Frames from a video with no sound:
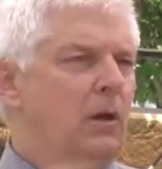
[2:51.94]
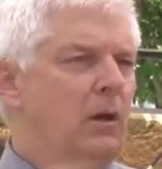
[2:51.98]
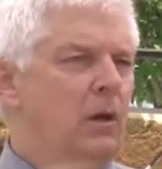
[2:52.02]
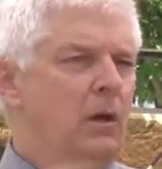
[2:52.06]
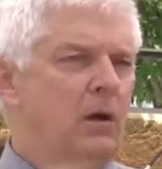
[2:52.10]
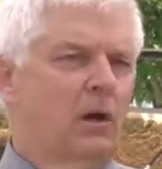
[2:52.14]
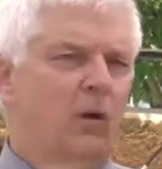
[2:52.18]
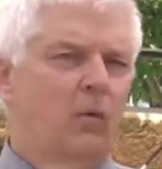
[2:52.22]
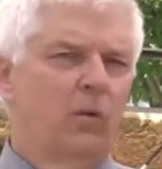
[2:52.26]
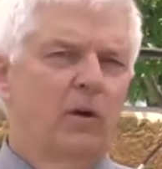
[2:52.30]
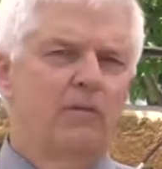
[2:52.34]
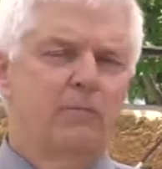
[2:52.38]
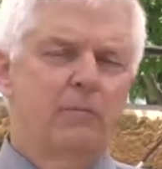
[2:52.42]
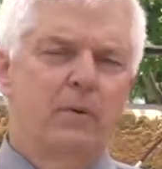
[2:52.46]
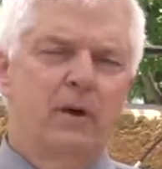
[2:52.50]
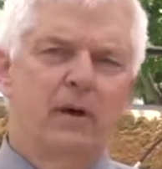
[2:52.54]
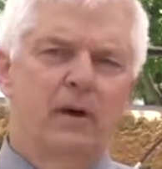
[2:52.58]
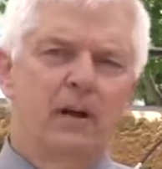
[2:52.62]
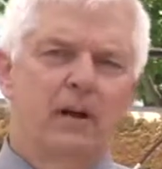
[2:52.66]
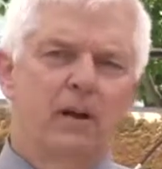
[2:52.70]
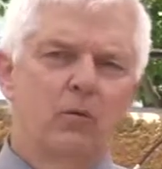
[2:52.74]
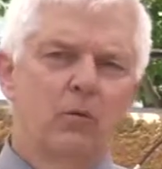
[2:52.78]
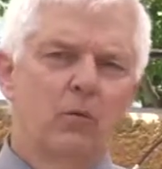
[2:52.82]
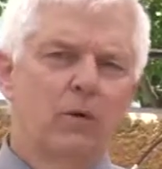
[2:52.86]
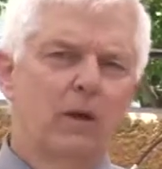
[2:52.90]
You know, we've
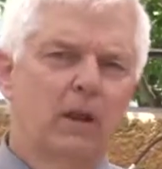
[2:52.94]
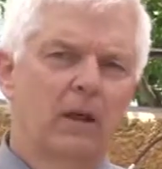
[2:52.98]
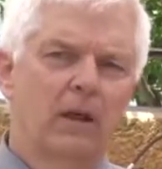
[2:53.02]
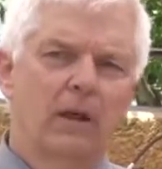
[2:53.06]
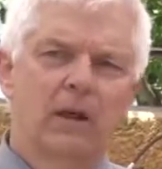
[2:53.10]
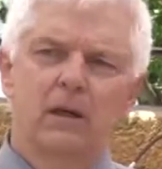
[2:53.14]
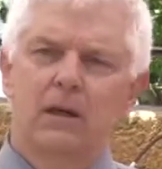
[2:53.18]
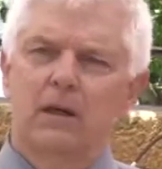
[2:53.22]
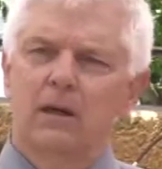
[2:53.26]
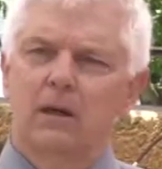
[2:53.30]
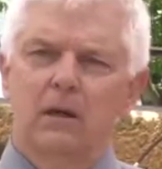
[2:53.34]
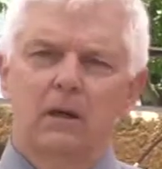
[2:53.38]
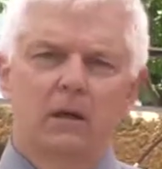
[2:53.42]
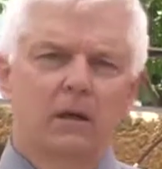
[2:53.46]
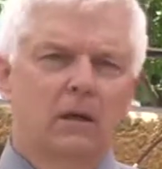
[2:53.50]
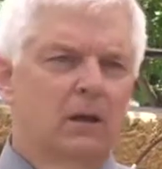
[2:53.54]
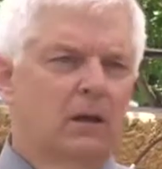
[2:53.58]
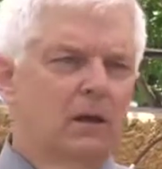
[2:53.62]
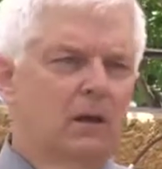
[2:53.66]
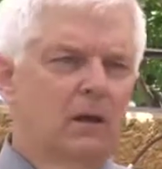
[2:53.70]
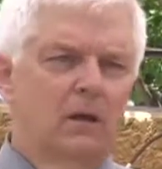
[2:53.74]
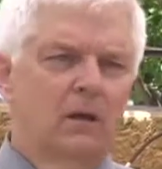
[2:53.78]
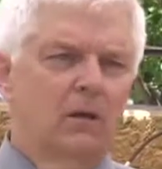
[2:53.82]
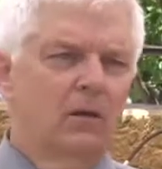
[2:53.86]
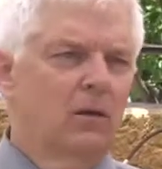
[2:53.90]
been at a really,
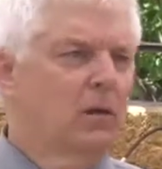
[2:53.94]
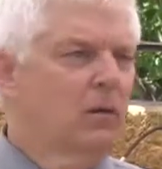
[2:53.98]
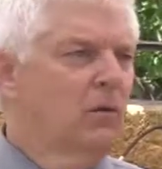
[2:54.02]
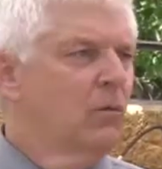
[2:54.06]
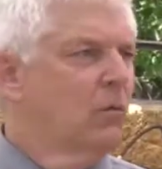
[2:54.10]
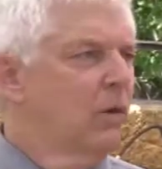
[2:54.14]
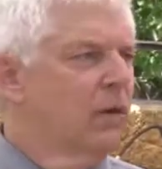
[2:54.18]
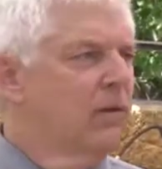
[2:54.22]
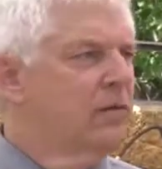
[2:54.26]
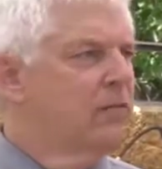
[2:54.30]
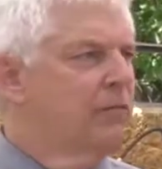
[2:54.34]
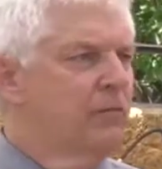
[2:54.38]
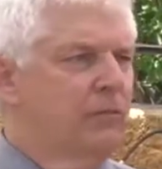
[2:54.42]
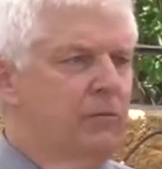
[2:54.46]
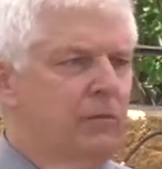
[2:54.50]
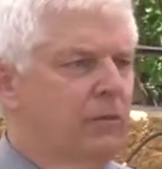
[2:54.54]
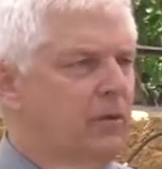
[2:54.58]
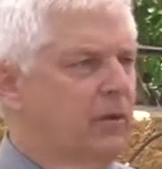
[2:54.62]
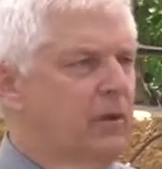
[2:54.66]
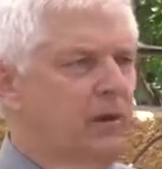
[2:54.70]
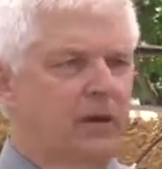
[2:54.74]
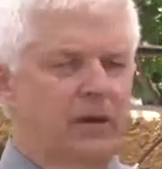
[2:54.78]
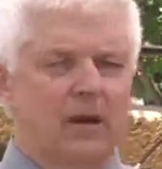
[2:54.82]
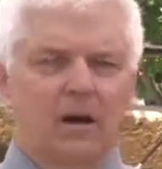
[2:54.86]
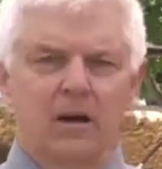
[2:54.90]

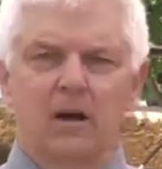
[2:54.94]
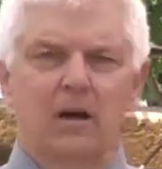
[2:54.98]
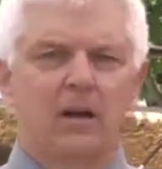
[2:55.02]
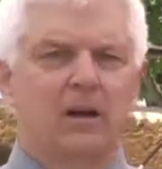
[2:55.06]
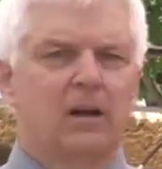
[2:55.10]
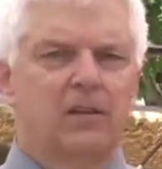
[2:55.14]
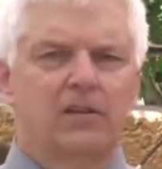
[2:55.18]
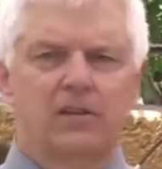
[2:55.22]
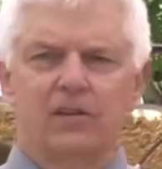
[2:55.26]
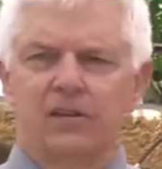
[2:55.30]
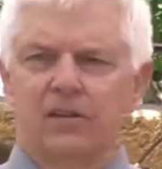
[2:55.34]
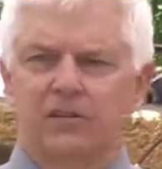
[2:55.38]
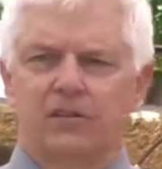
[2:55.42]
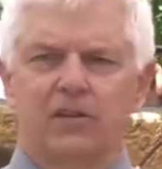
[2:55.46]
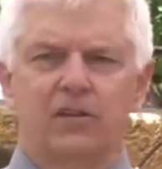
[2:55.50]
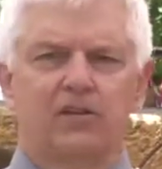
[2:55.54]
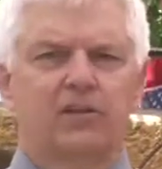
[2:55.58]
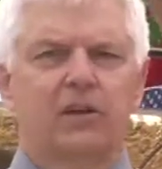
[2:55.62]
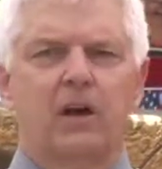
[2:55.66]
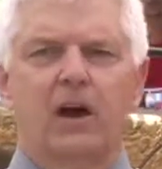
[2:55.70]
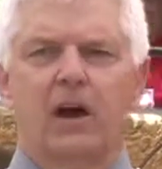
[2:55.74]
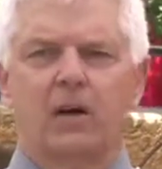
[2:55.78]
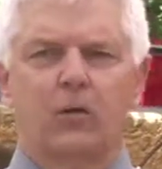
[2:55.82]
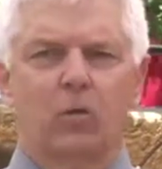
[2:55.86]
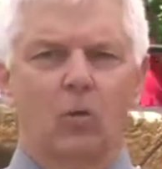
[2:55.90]
it's
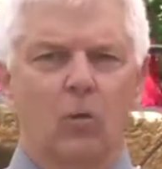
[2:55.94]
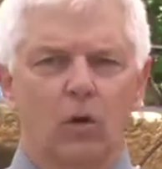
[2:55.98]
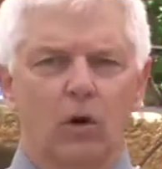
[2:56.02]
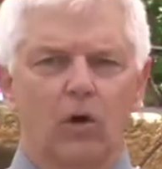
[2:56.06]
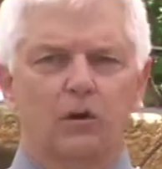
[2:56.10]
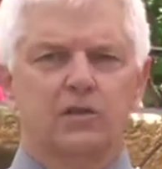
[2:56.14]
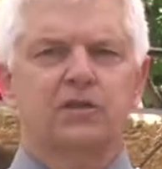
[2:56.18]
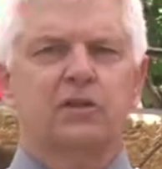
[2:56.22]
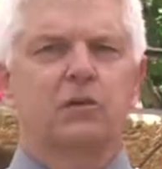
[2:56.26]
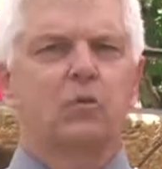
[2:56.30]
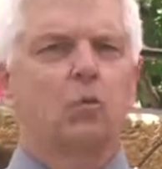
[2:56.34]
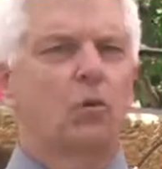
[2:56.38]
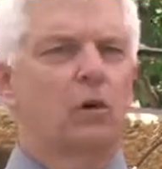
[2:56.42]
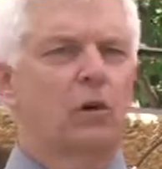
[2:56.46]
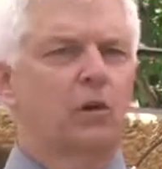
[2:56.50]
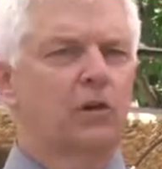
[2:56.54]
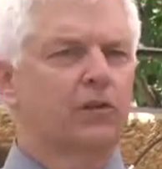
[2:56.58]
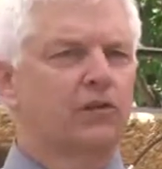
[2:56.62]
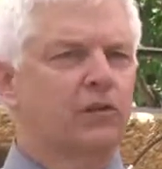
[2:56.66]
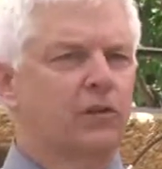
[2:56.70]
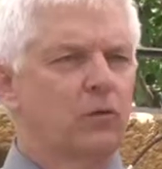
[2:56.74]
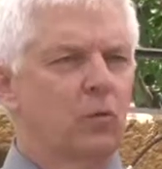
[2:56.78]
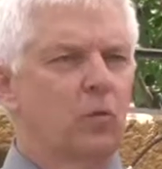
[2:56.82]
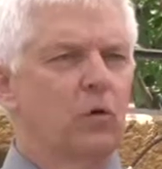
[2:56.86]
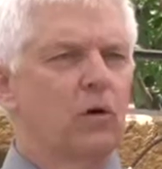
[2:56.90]
just gotten worse and
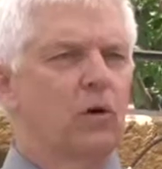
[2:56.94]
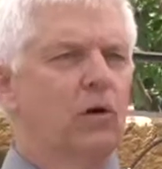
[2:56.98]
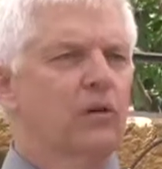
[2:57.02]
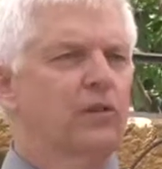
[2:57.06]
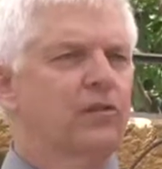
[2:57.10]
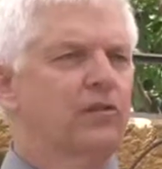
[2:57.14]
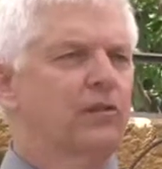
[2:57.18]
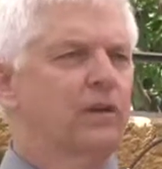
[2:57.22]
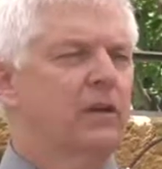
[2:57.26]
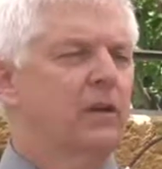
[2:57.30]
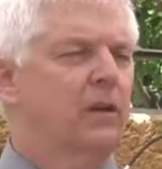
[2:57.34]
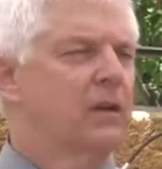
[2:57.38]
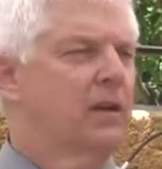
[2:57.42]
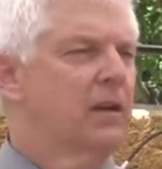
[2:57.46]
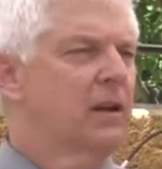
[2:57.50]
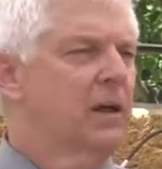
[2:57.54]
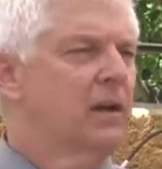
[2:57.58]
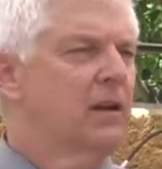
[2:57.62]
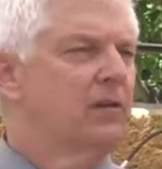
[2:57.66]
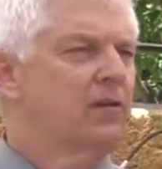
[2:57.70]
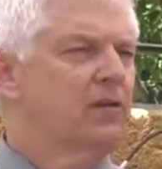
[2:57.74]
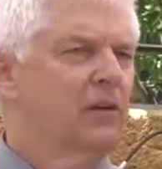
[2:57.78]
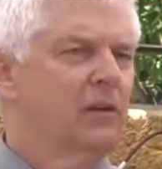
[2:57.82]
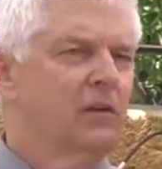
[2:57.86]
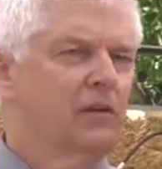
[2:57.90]
worse and worse. And
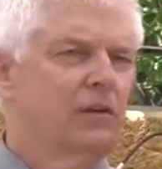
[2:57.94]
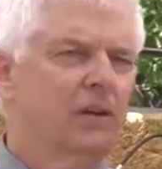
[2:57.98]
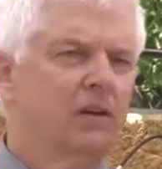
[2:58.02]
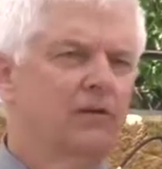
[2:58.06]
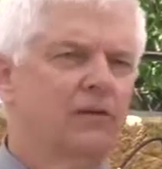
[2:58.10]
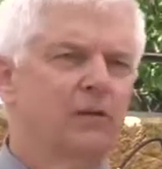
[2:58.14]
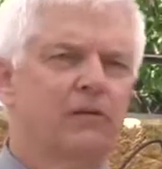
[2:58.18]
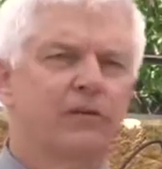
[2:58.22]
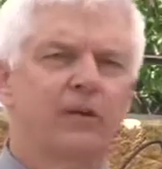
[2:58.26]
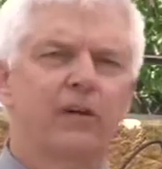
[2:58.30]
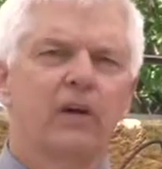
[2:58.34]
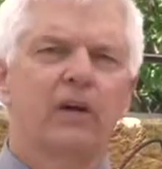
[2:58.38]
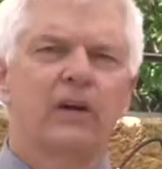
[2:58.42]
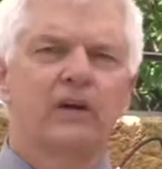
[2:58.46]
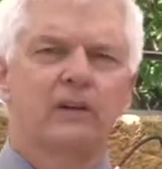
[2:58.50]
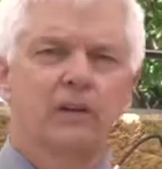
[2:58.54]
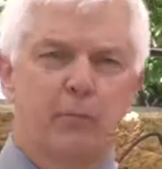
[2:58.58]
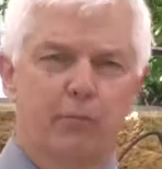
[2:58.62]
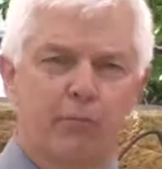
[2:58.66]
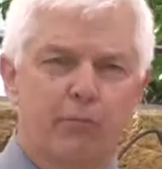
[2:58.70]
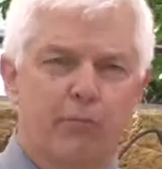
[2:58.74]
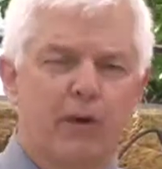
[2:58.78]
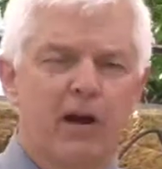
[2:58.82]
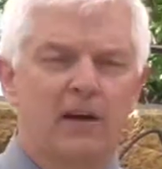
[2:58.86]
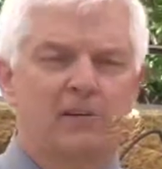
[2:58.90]
it's a very
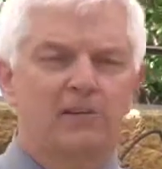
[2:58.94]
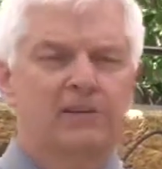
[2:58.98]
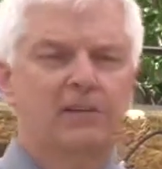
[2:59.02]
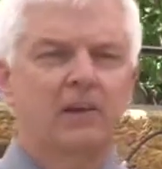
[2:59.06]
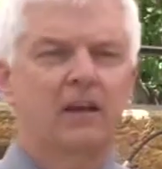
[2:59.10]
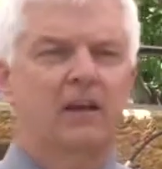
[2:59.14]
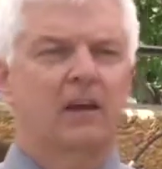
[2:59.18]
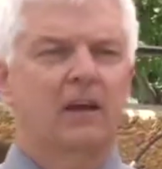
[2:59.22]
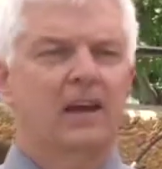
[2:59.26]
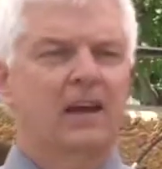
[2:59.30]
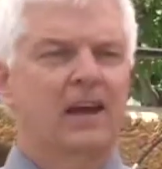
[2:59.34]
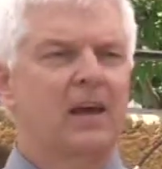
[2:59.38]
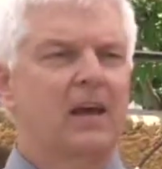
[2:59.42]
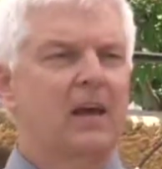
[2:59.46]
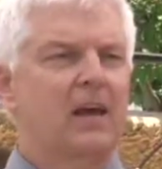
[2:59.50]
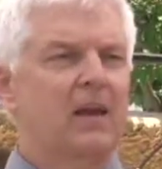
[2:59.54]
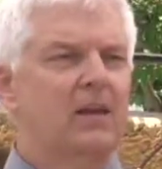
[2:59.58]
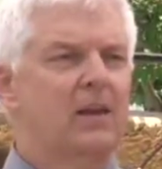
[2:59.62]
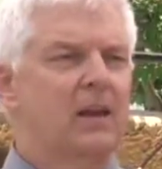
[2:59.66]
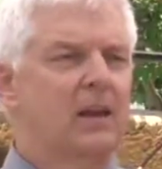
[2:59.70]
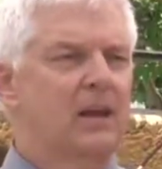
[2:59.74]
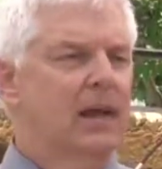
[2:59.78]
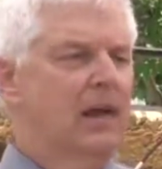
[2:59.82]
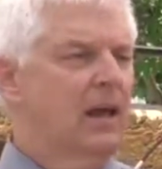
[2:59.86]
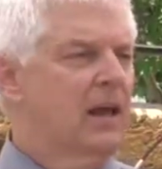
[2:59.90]
depressing
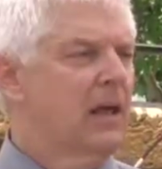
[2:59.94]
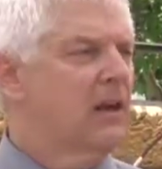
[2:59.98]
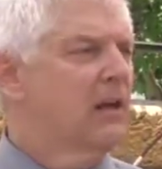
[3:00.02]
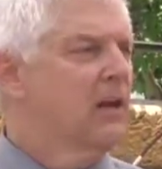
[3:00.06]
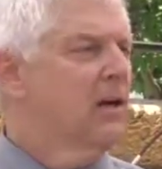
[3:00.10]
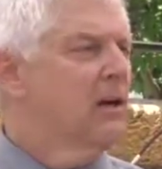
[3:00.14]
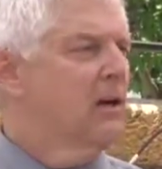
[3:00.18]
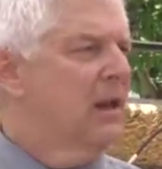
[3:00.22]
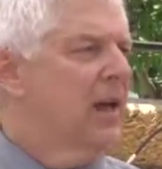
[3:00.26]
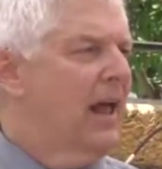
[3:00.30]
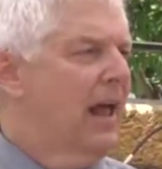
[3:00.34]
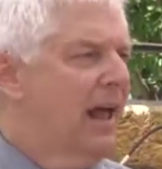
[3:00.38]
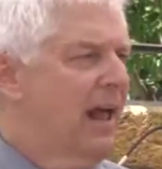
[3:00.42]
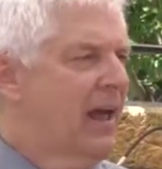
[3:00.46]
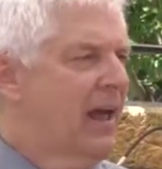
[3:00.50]
and